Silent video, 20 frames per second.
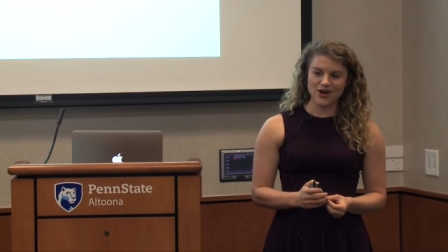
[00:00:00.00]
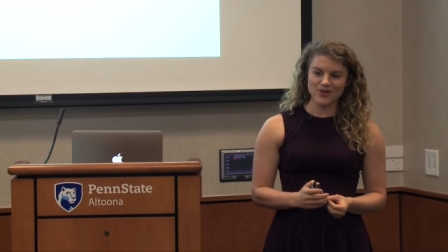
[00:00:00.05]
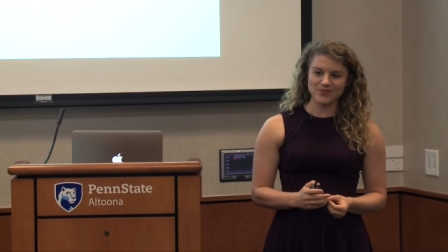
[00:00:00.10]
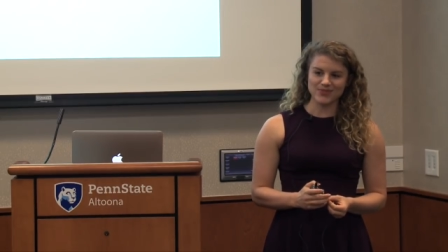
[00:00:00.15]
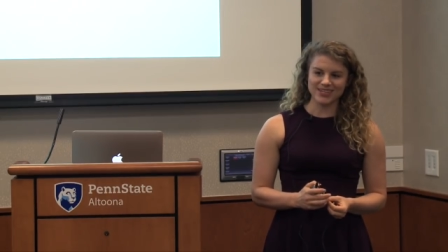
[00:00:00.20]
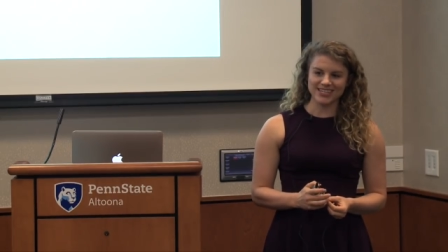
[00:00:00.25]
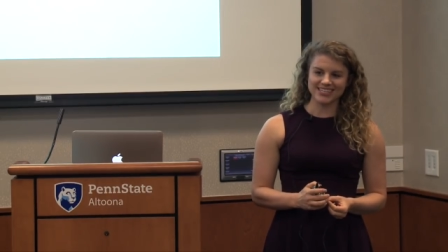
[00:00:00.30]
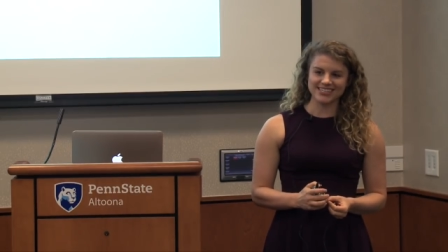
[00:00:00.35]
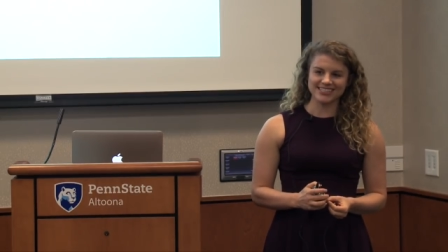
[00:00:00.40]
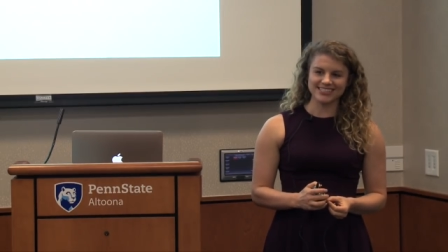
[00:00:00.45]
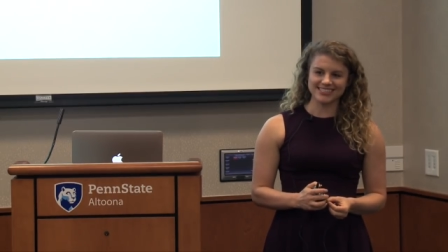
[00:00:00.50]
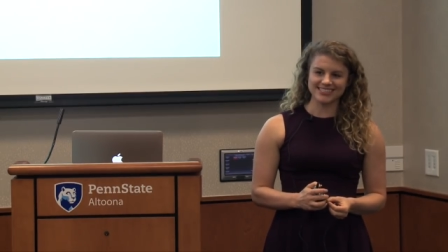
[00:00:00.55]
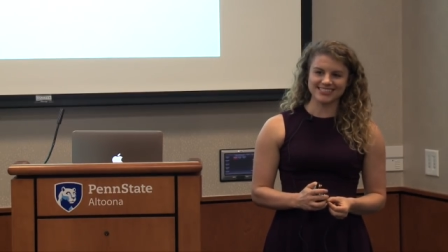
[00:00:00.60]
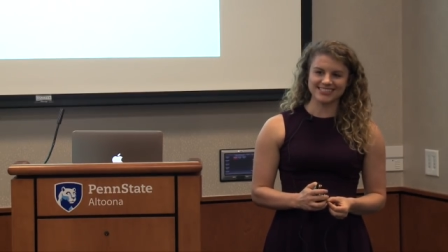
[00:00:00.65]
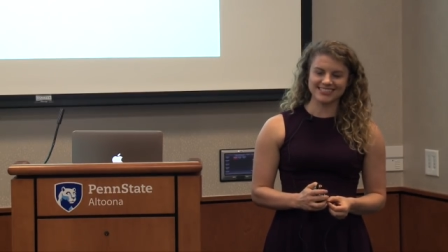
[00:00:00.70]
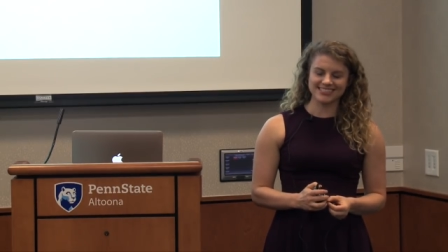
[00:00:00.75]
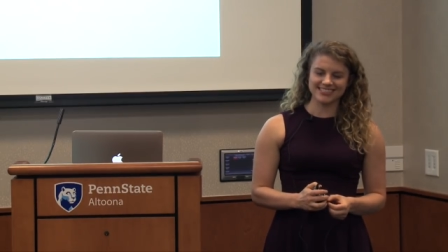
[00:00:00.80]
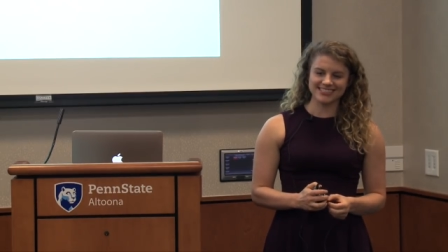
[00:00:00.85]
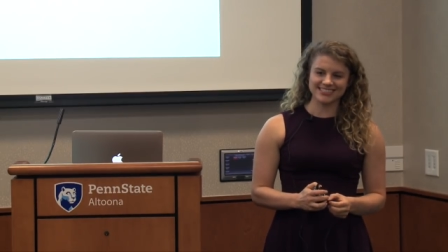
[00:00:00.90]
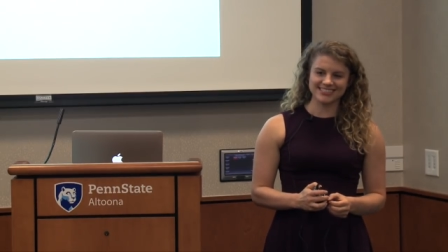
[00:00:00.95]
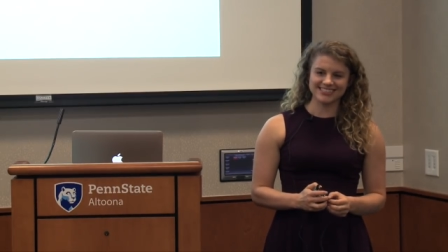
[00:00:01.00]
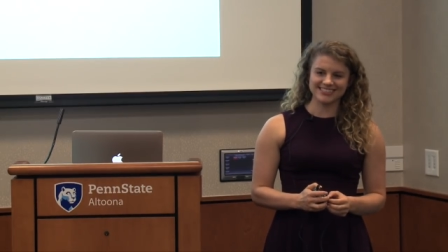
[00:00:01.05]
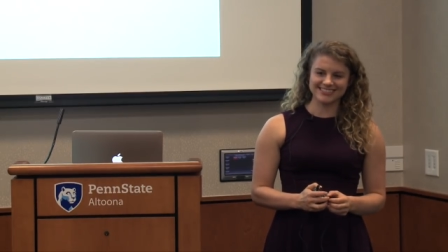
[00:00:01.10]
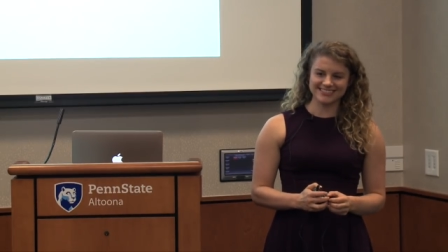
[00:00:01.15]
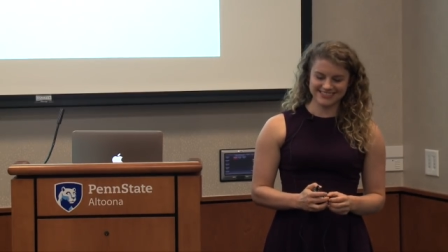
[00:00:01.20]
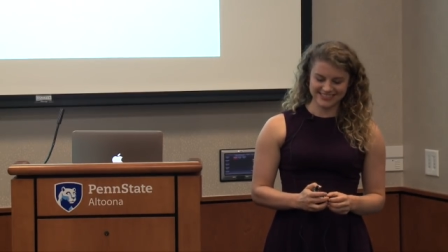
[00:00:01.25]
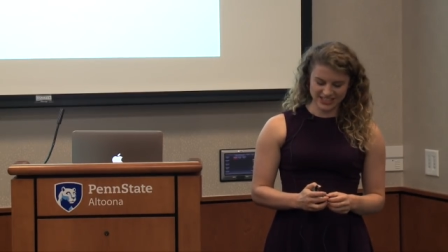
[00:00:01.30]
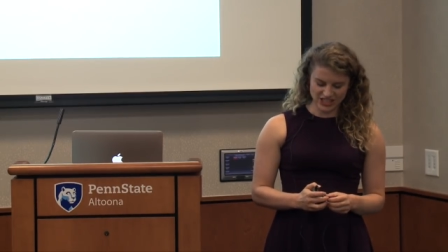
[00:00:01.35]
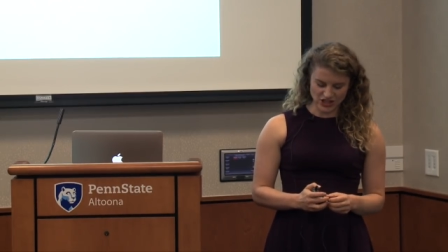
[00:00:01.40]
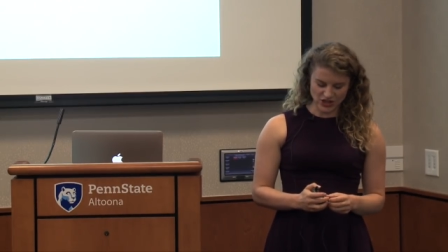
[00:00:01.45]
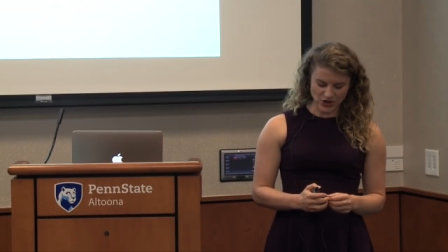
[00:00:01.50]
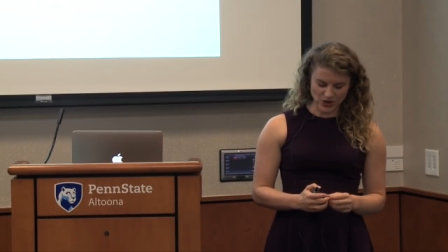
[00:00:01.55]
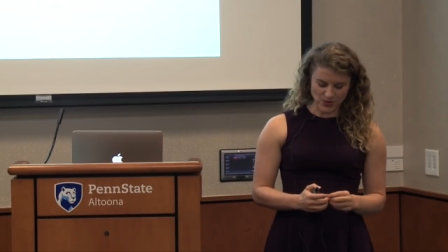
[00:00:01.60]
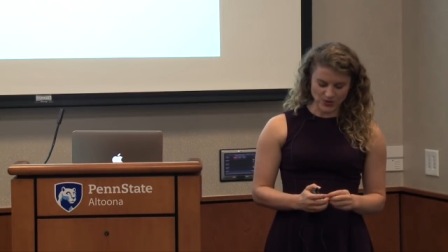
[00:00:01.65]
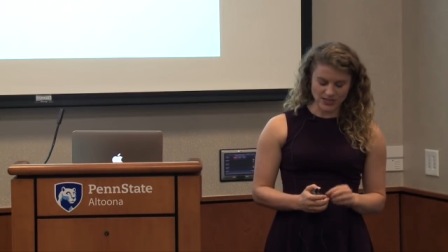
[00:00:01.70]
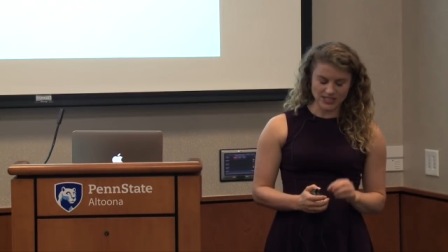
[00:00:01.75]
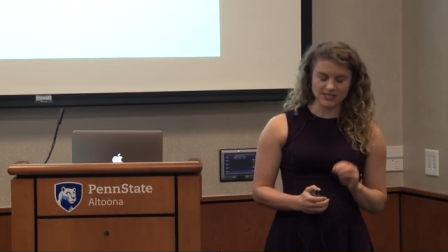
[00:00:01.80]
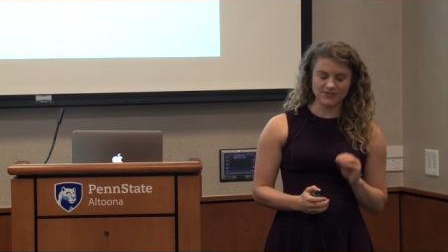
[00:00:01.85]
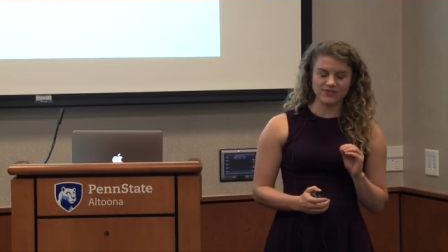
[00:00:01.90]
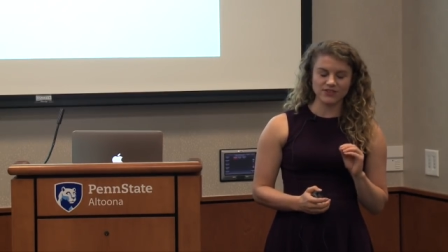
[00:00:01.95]
because
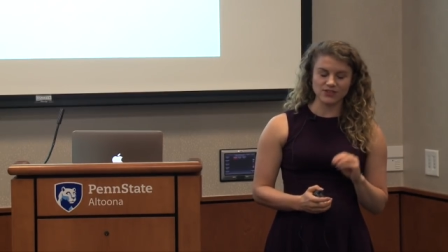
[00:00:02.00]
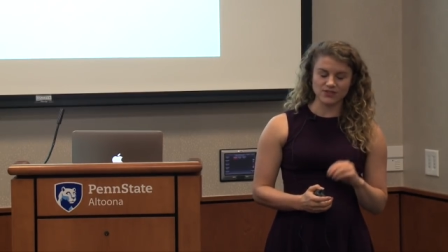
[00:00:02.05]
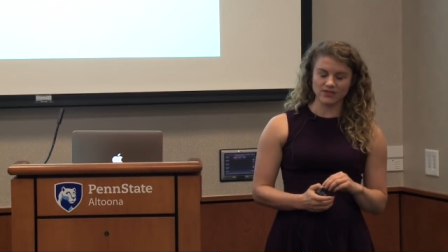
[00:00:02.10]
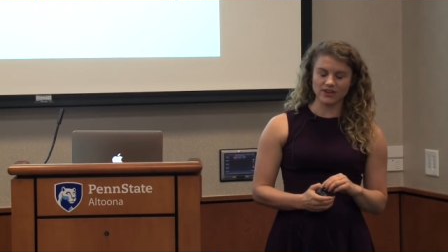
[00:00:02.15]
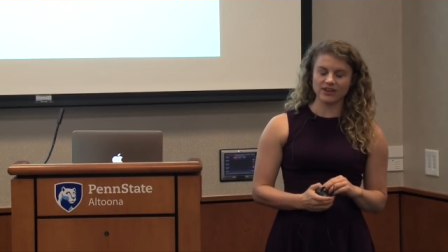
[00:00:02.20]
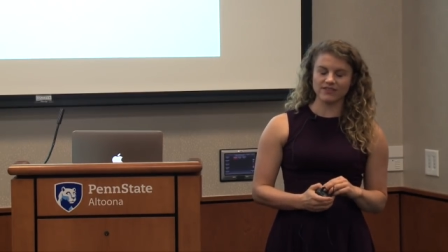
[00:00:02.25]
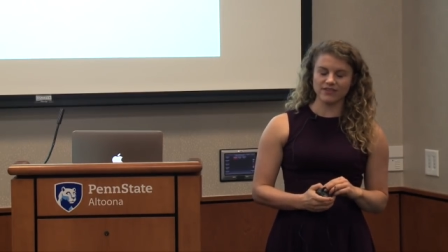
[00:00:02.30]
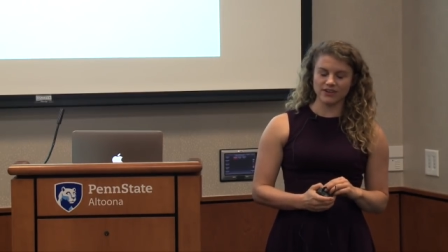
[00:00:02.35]
he feels very,